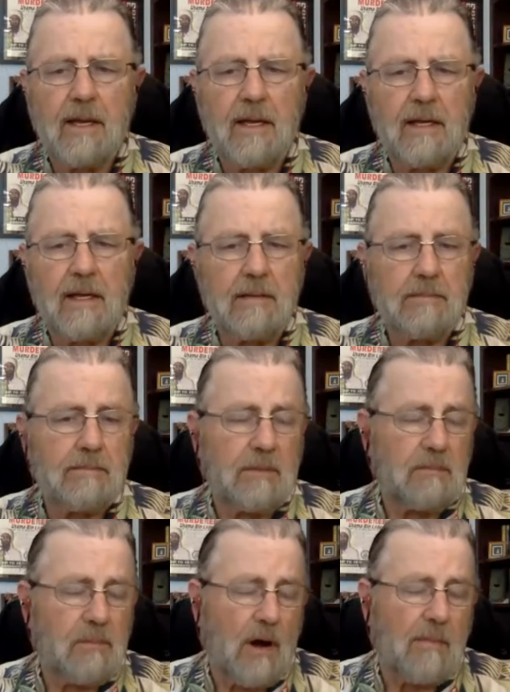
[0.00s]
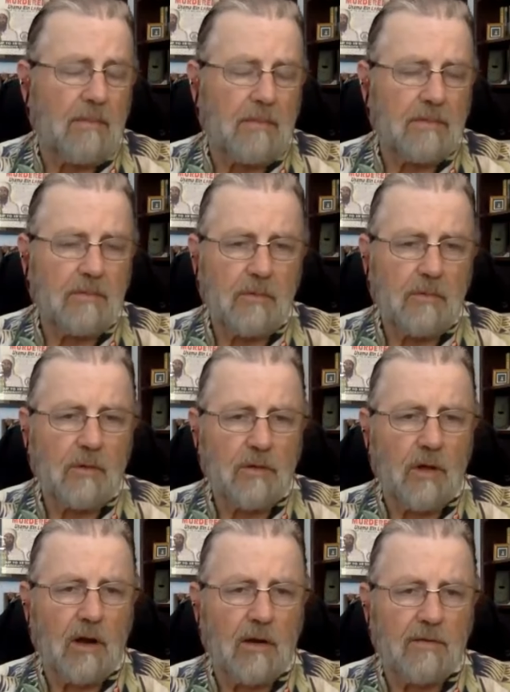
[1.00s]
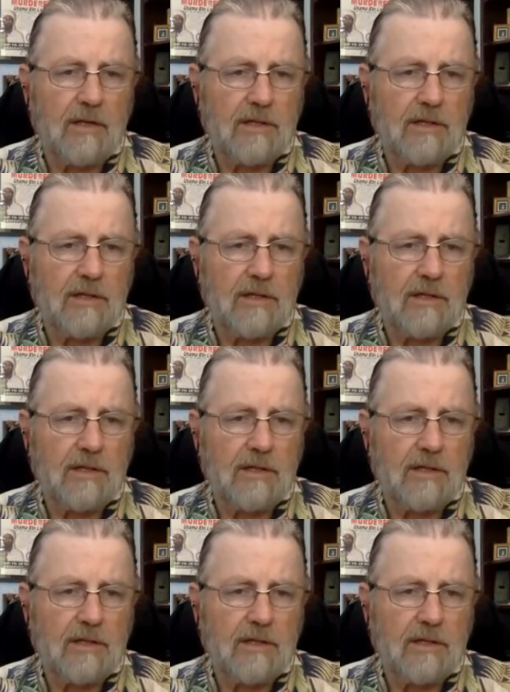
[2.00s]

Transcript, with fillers: The problem with all of